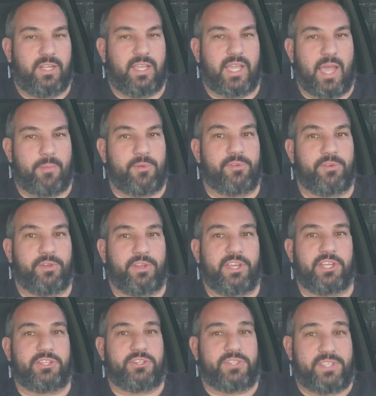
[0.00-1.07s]
he got me really
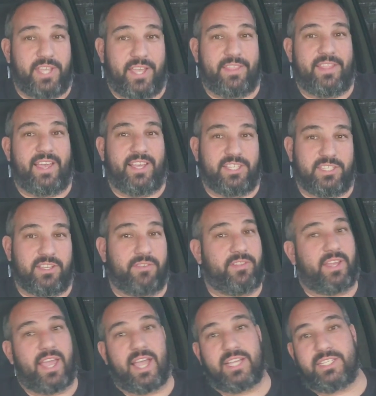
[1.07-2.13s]
interested in that and stuff
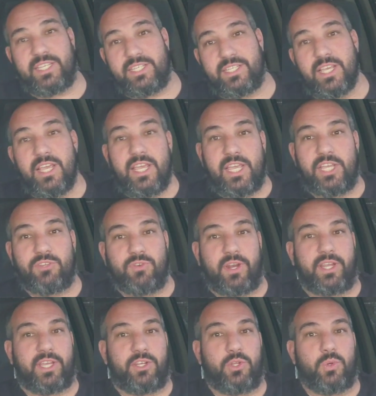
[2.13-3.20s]
like that. Because he's
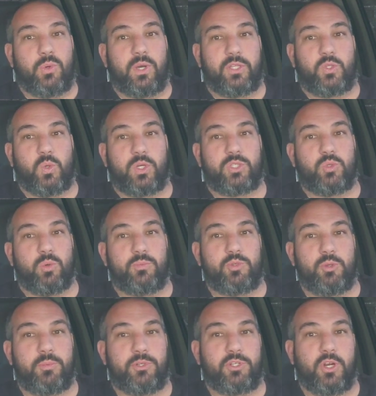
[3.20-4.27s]
running a new Torque Storm
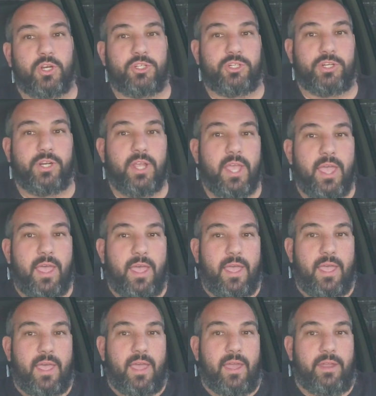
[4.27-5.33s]
Supercharger,
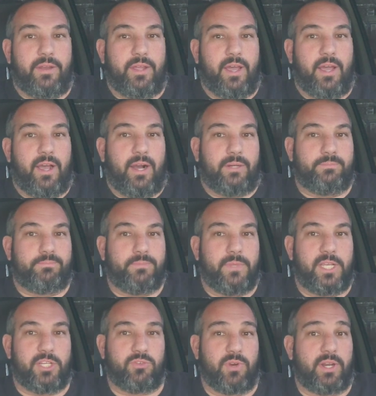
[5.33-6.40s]
and
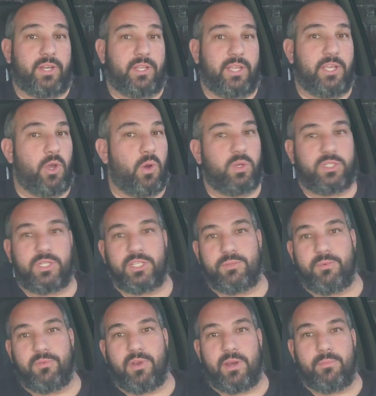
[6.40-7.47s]
he's running, he's
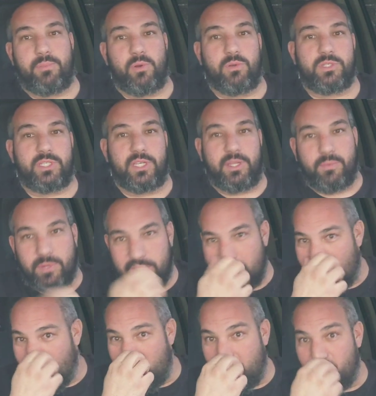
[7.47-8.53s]
been running boosts, and he
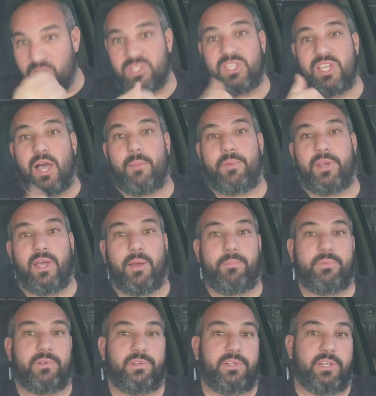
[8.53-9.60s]
wants to up it
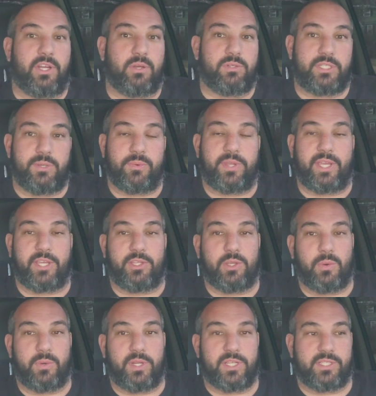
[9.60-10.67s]
up and, you know, see what he can
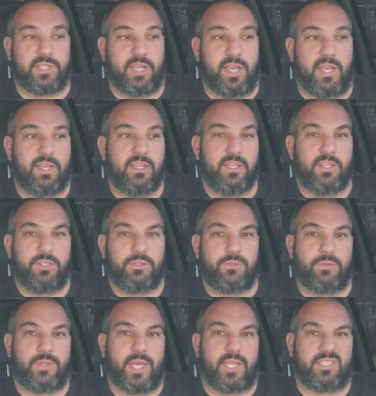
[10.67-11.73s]
do in his
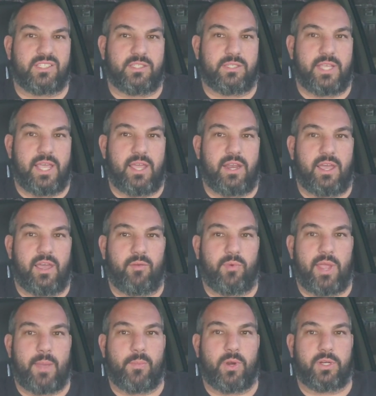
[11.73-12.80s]
2010
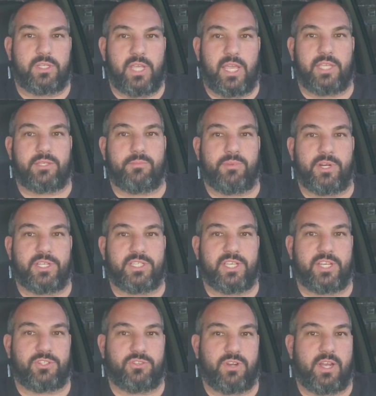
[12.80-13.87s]
Ram RT. It's a pretty
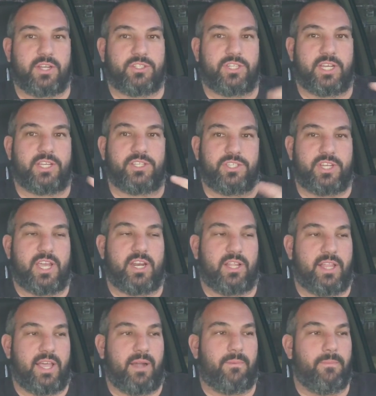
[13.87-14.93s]
sick truck. Check his
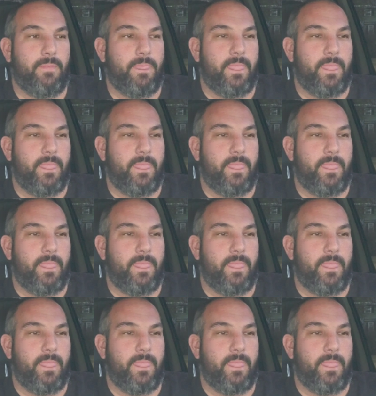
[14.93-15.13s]
channel out.